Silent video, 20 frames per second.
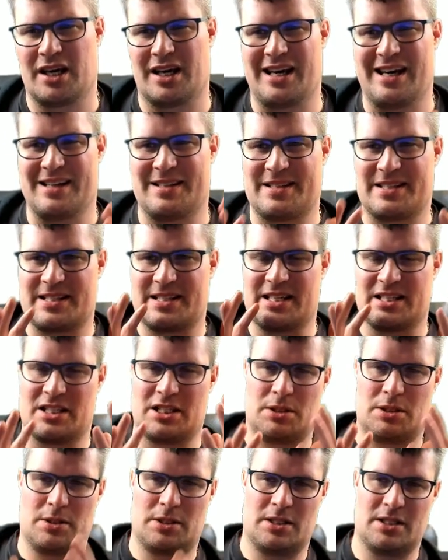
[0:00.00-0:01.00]
It's the,
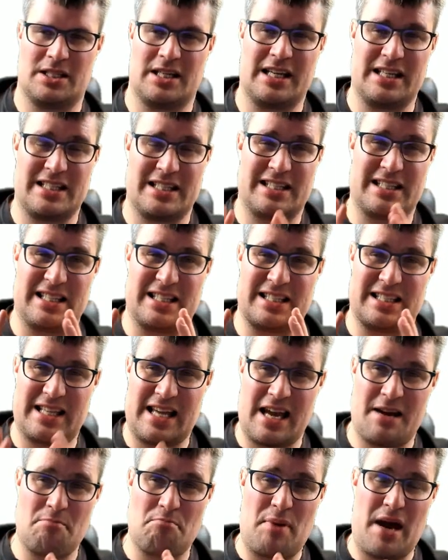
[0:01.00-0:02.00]
it's the
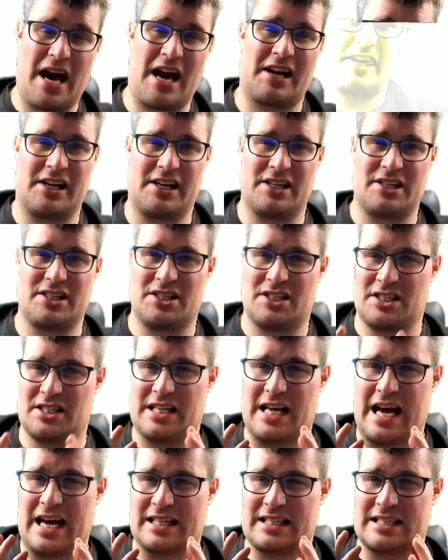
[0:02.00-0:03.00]
same package
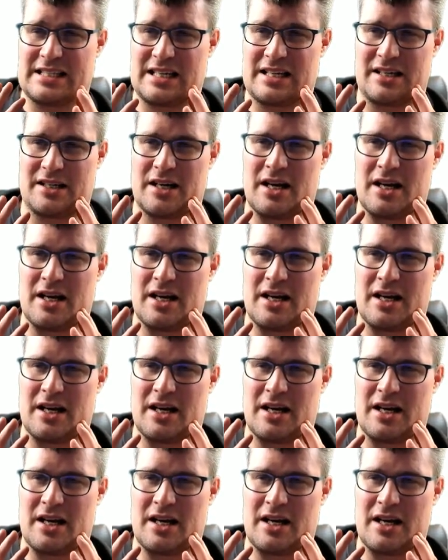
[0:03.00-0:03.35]
that